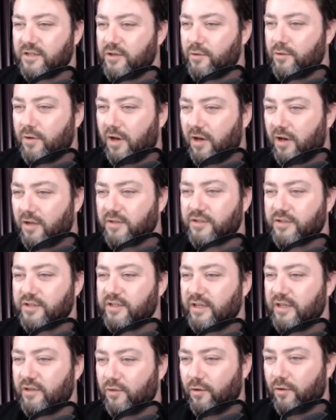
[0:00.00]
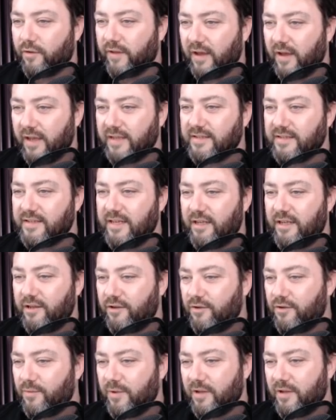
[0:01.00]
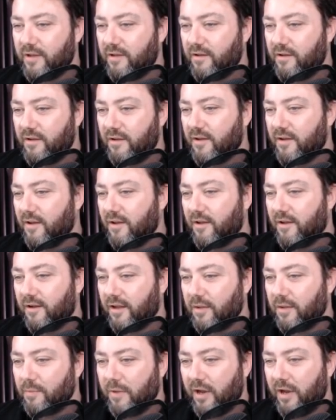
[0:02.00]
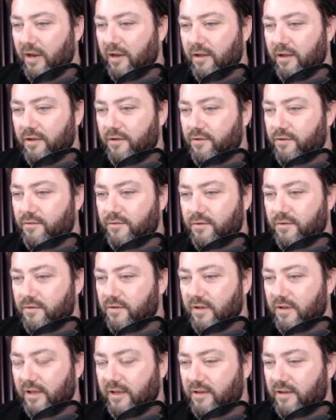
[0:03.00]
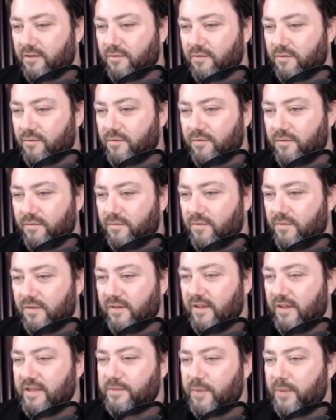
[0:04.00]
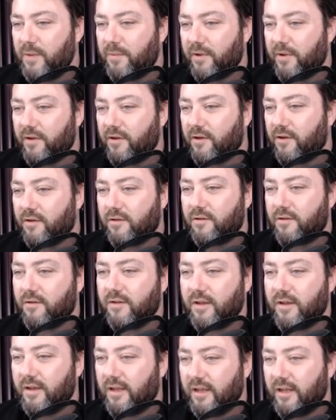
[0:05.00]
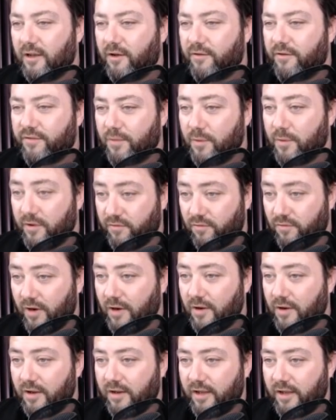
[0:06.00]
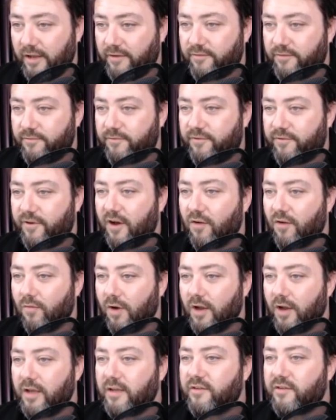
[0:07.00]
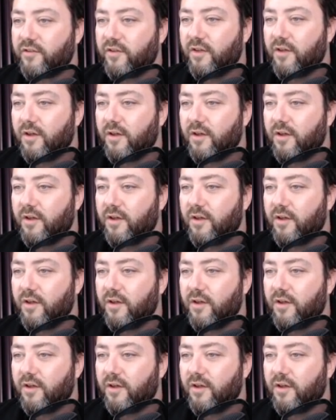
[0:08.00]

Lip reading: you can't just ignore that. Anthony Cumia, like Milo, like these people are not, like, a lot of them are right, are like far right,